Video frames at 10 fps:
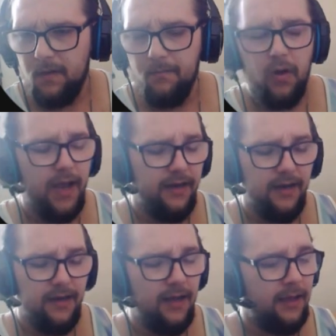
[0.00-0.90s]
But end
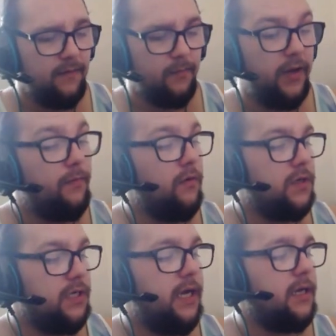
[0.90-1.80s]
of day, it's
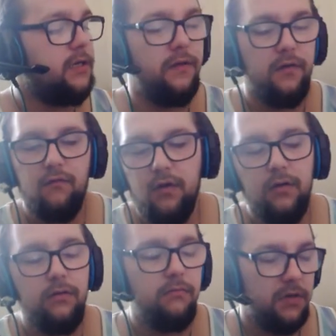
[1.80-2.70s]
people's taste to their
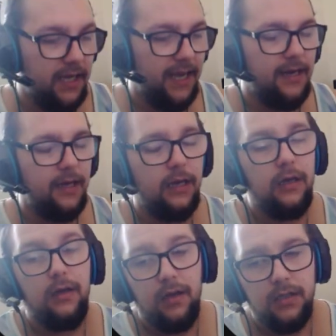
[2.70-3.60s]
own. I get it.
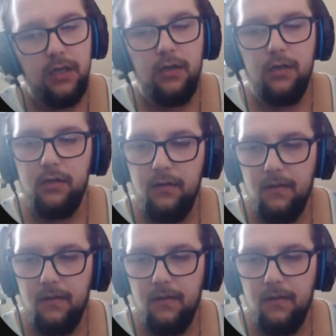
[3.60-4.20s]
So.